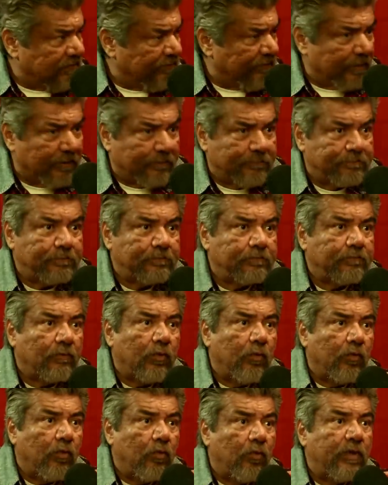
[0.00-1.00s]
Wheatsville.
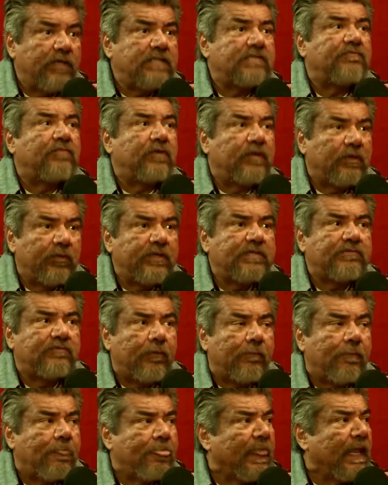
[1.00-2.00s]
Okay,
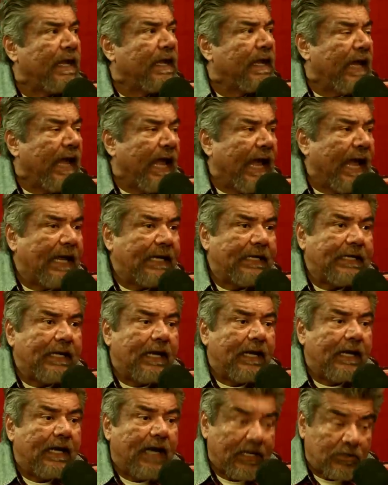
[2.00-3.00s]
Wheatsville. And
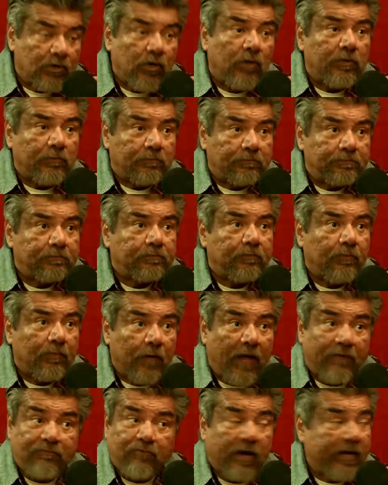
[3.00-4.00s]
I told him
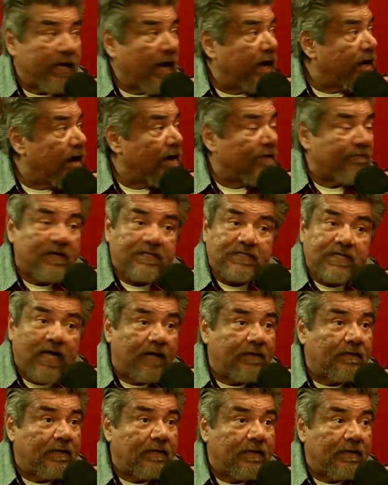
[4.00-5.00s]
after I got off. What did he
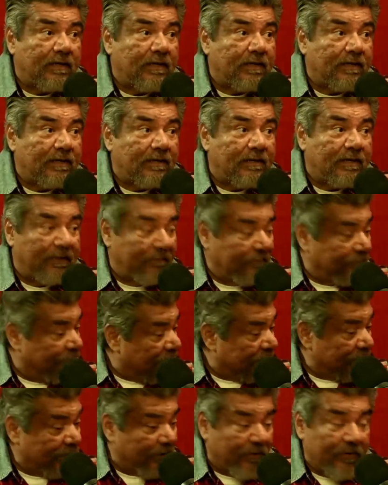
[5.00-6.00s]
say? He
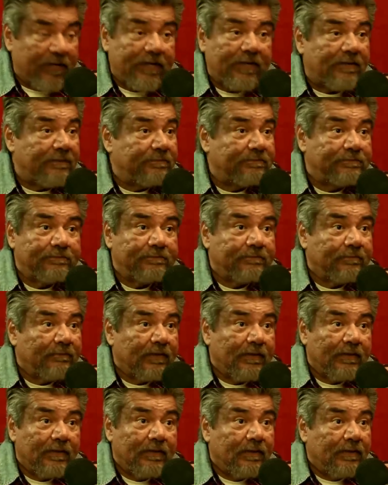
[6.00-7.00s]
fucking agreed. Yeah.
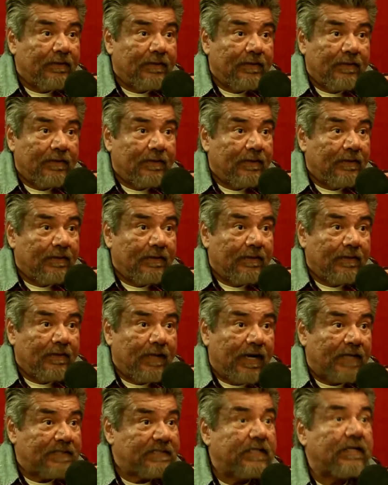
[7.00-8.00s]

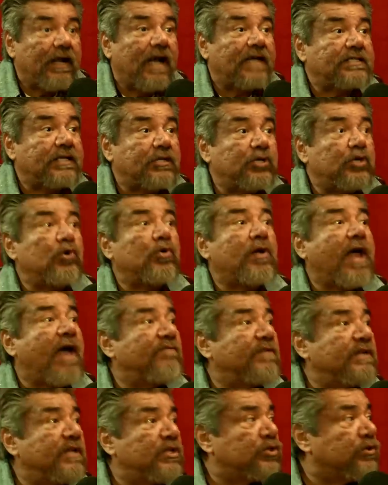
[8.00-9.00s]
I said, you don't have
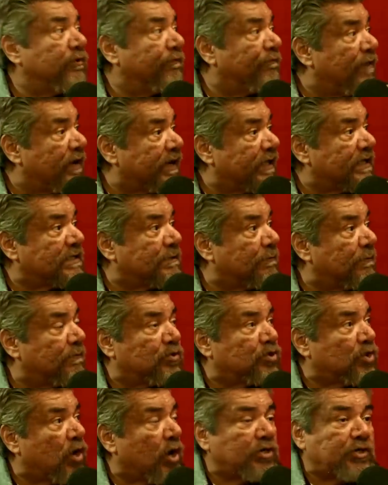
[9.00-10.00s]
an issue fucking
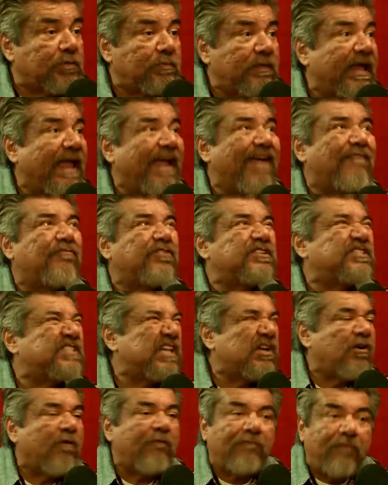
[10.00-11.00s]
charging me every
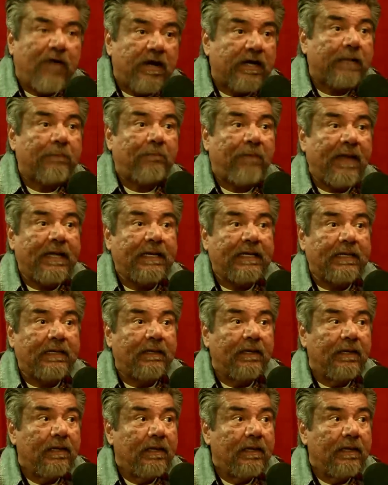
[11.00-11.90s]
single fucking penny,